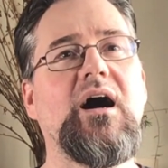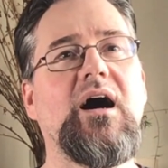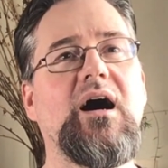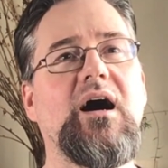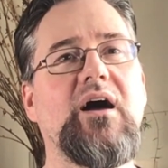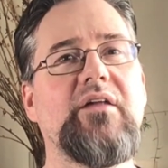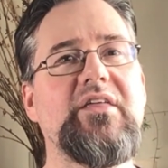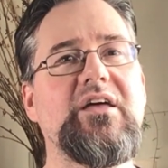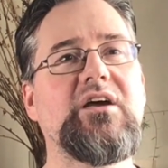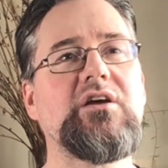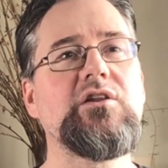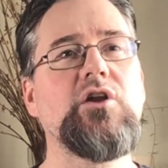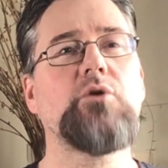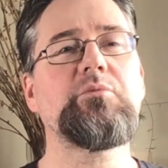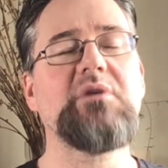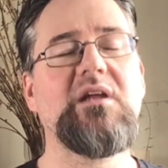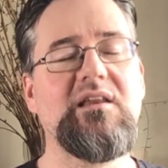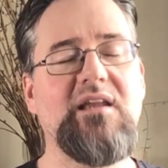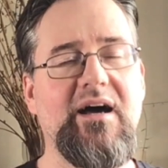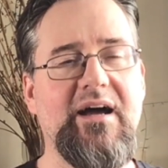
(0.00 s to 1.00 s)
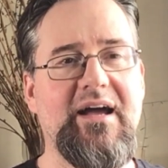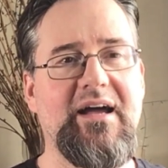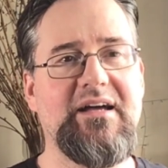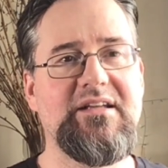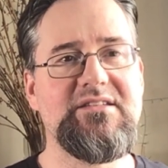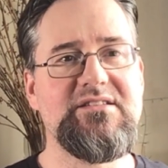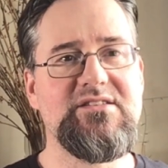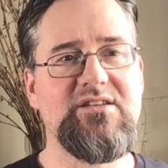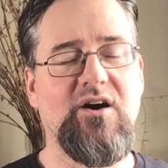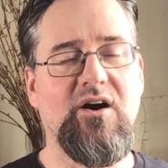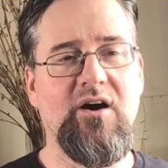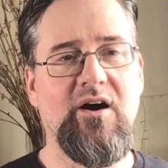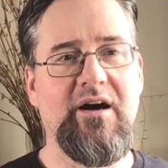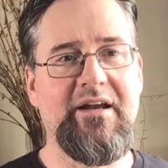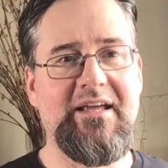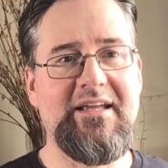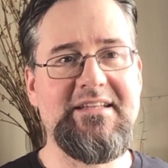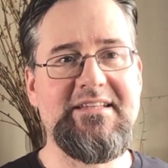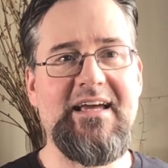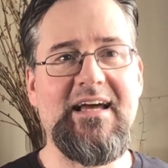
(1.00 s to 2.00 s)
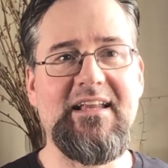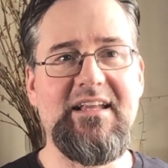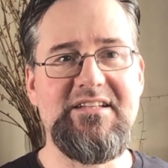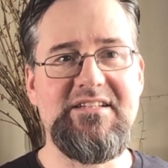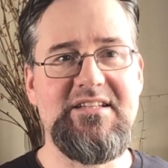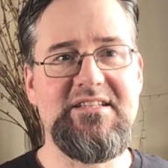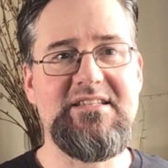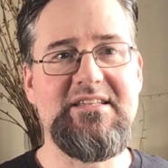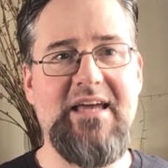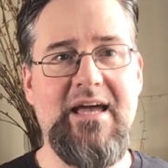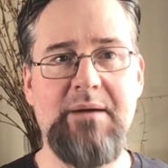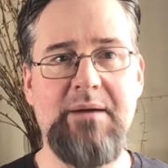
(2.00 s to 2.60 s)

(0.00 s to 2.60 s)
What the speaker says: The Global Alliance on Intelligence